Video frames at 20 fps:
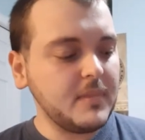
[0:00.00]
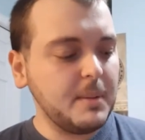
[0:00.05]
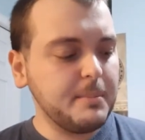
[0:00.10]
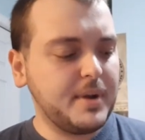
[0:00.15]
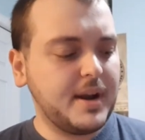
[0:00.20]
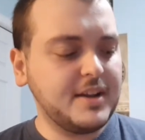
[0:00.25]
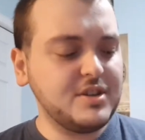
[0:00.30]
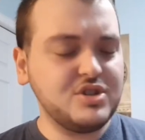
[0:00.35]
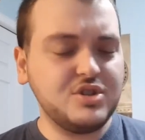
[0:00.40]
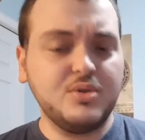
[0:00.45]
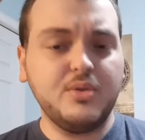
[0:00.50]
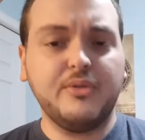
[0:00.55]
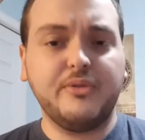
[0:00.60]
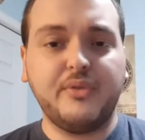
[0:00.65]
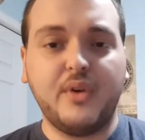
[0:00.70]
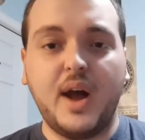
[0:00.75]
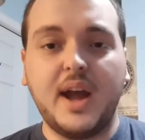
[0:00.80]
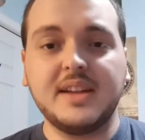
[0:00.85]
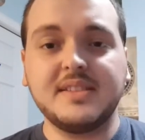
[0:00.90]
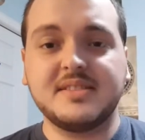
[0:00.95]
but I do
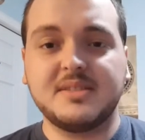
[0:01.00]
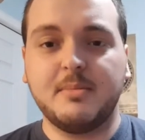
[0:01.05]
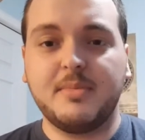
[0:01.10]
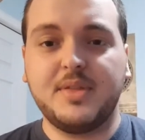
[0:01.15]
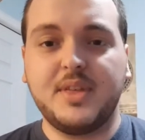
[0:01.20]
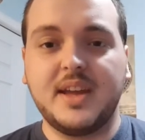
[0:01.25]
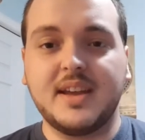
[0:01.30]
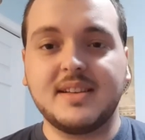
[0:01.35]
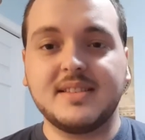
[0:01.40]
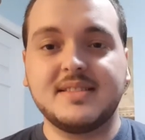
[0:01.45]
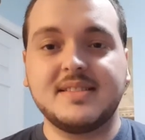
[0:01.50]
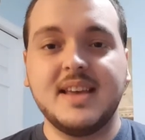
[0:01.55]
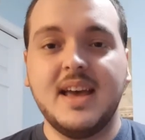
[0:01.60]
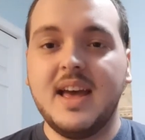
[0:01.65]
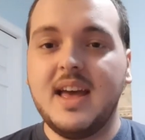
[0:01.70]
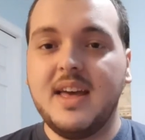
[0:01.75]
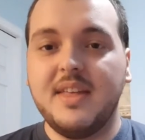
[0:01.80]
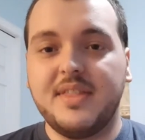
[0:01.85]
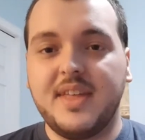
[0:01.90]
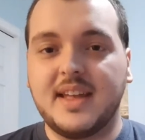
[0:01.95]
find some things
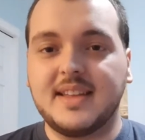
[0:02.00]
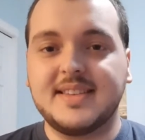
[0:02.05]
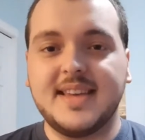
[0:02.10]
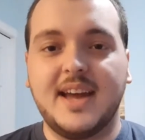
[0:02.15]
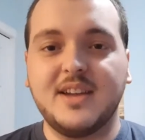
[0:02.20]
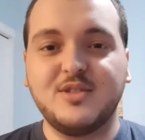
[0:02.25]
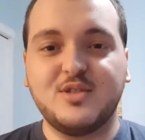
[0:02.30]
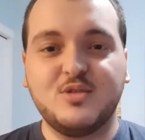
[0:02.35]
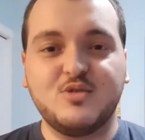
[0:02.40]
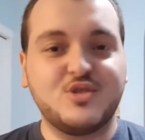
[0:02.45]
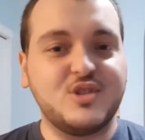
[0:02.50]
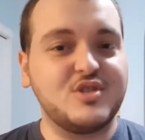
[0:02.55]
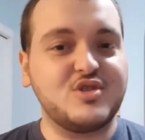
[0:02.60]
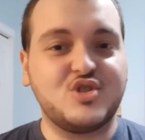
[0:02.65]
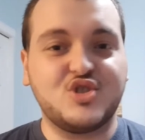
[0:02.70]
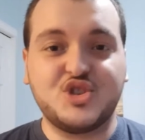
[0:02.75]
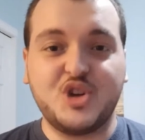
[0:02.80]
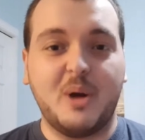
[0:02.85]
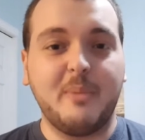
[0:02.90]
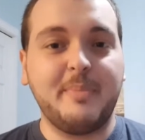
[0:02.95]
they tend to just
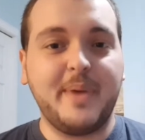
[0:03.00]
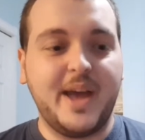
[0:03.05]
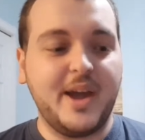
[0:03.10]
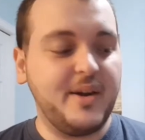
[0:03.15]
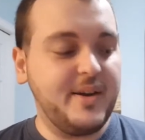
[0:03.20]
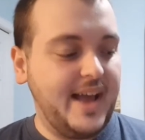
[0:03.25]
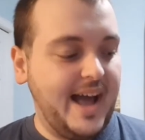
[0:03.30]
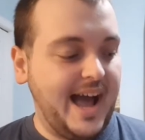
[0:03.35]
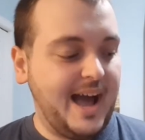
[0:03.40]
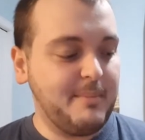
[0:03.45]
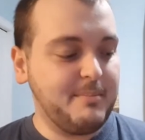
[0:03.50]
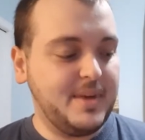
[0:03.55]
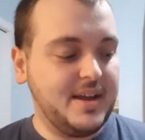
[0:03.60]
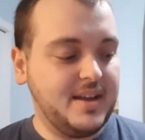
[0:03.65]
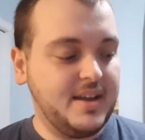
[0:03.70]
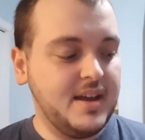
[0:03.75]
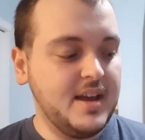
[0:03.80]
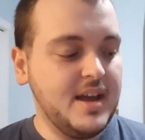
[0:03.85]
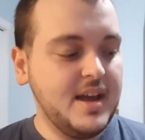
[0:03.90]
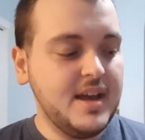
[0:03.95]
jump out at
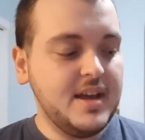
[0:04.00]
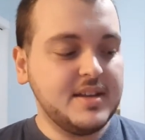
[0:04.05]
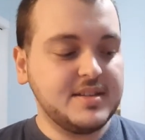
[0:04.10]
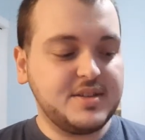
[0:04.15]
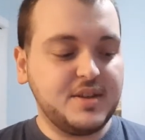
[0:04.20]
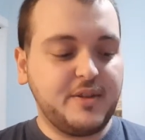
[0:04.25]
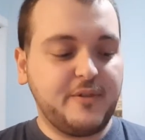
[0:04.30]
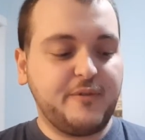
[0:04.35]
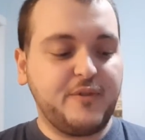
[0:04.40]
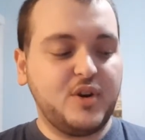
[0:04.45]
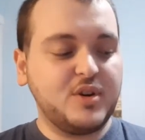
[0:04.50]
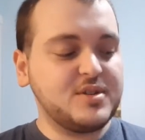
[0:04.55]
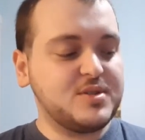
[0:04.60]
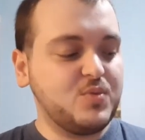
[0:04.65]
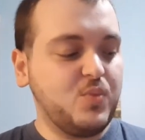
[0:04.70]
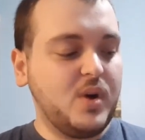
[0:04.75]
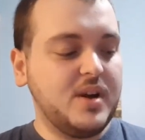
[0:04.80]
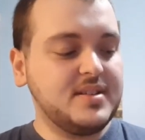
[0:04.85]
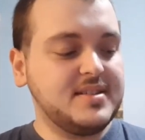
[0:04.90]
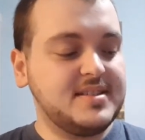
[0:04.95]
me. So the first
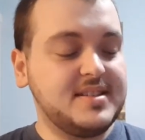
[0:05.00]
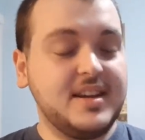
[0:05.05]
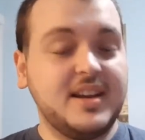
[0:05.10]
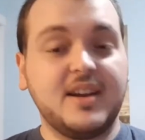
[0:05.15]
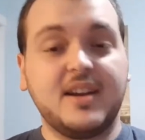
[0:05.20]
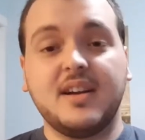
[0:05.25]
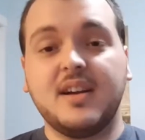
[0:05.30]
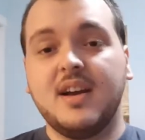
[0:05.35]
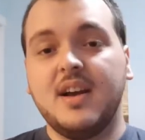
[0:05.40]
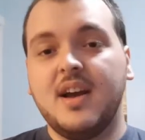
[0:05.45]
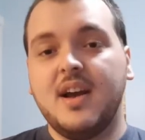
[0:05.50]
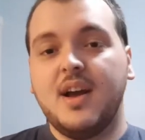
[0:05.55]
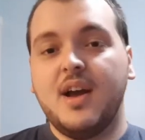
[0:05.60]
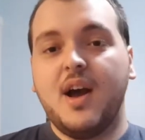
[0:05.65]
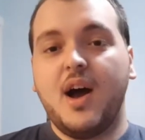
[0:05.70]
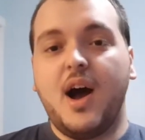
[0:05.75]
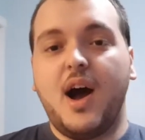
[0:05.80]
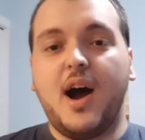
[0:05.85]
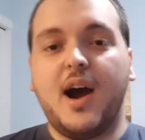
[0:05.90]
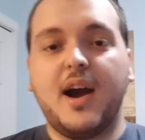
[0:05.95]
ones here
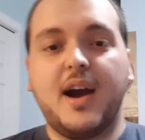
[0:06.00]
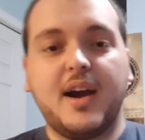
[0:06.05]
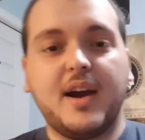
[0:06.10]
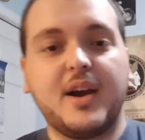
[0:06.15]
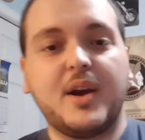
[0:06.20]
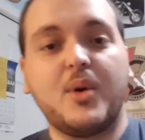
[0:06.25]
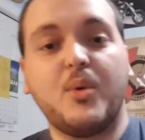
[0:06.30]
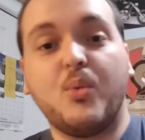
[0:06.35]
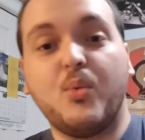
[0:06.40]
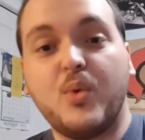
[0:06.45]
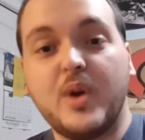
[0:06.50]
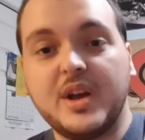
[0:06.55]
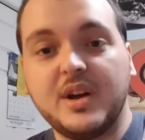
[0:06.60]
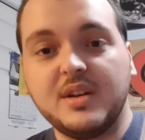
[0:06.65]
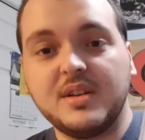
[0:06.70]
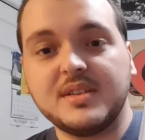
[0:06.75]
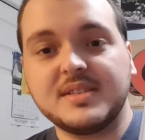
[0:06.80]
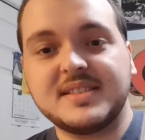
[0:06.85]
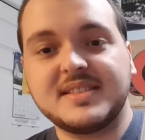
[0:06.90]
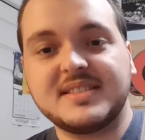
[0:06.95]
are
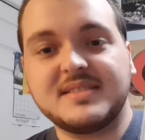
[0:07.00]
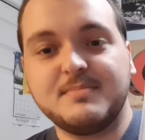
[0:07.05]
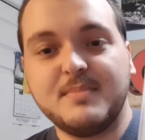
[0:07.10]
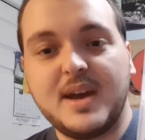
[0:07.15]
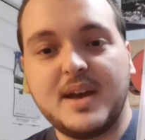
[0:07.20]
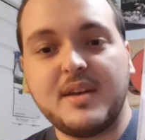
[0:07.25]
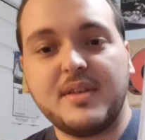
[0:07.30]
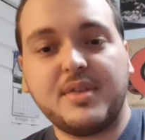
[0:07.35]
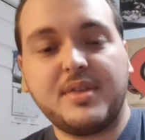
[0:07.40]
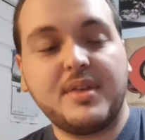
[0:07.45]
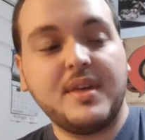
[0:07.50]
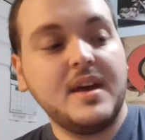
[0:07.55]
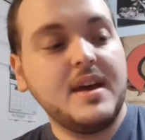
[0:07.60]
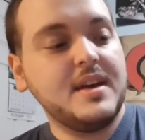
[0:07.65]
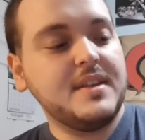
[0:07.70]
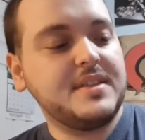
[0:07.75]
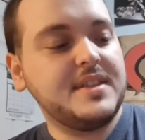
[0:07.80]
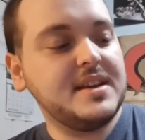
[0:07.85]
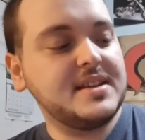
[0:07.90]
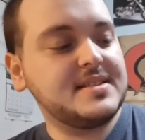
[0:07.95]
Will Smith.
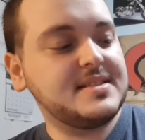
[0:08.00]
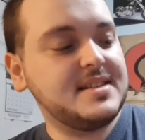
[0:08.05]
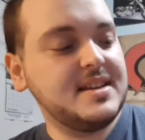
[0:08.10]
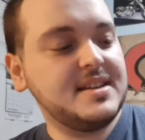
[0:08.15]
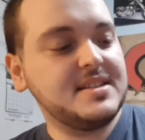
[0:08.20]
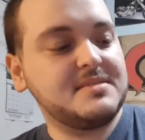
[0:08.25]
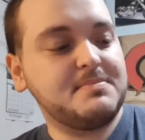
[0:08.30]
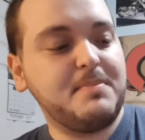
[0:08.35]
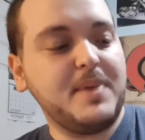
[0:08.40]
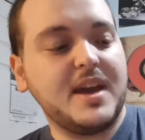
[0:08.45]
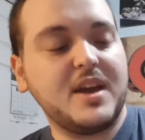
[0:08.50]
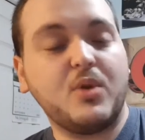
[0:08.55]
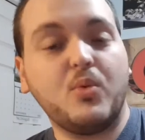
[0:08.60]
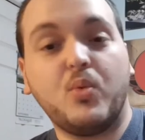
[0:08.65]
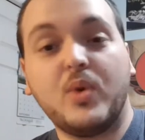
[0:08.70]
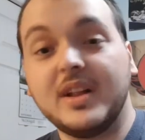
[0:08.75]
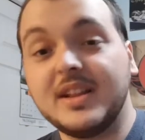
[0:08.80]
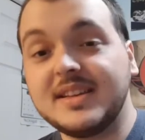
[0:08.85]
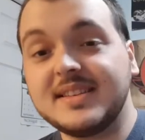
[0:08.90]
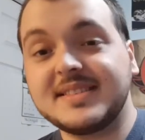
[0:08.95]
This is Big
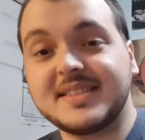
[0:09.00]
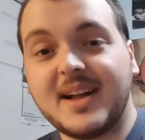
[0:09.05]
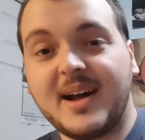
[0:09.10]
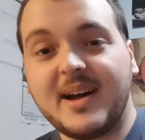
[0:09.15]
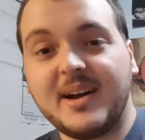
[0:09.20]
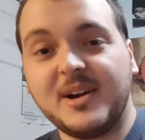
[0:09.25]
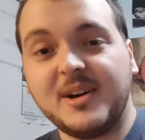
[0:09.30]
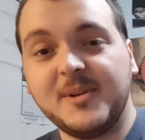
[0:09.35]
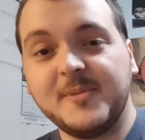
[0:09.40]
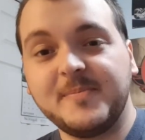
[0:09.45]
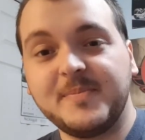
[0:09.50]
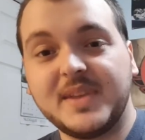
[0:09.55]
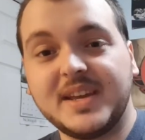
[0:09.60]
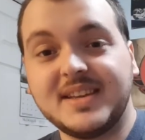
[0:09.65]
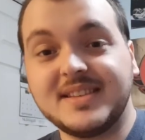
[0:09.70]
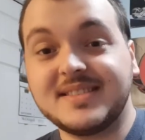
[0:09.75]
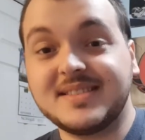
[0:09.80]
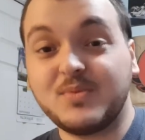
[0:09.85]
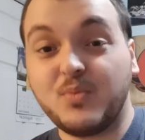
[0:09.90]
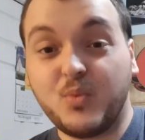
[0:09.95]
Willie Style,
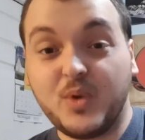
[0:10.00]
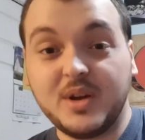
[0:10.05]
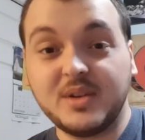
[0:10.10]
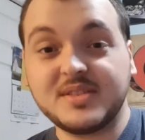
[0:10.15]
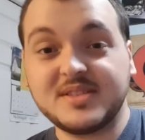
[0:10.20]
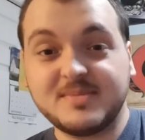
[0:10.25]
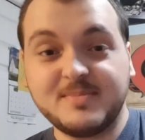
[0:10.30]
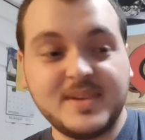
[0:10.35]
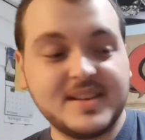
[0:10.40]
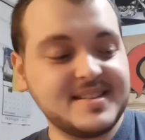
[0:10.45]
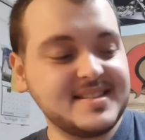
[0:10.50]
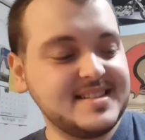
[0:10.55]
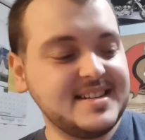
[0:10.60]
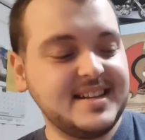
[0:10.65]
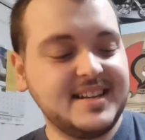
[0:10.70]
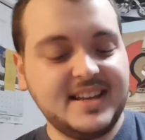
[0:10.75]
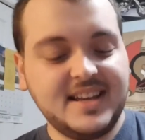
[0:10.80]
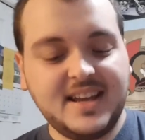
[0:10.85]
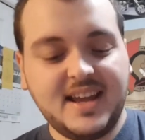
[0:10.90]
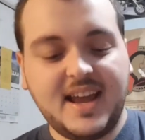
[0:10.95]
his Will Smith
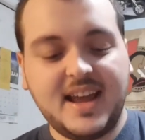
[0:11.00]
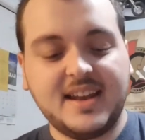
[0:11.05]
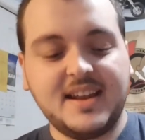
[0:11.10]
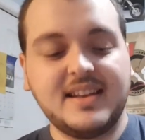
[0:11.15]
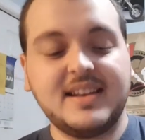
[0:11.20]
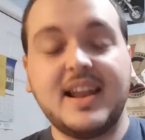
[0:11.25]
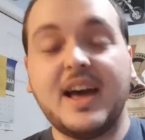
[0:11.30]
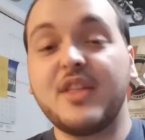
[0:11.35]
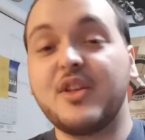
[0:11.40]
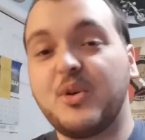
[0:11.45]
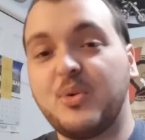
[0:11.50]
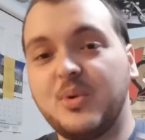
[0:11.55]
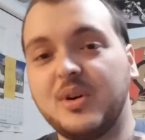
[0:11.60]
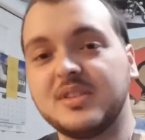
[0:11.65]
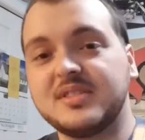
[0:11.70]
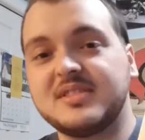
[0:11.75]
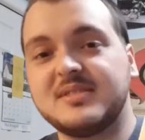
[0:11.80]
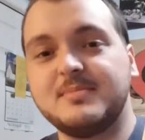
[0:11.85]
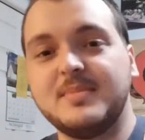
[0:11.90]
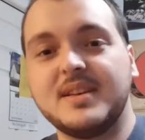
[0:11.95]
CD, and another Will
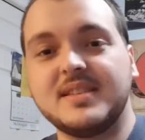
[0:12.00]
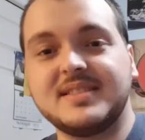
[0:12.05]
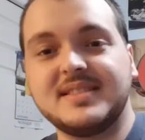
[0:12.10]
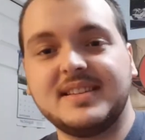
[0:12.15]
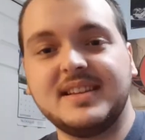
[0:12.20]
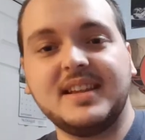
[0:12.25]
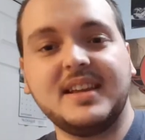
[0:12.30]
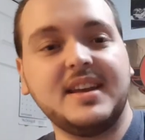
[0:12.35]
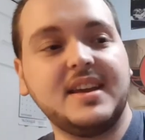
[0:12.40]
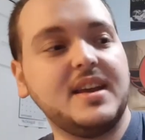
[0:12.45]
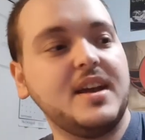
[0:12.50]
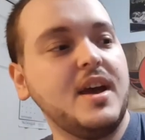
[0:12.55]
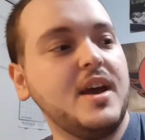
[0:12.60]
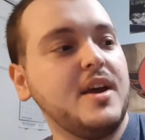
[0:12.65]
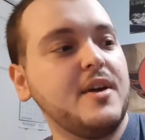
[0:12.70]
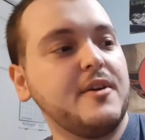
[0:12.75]
Smith CD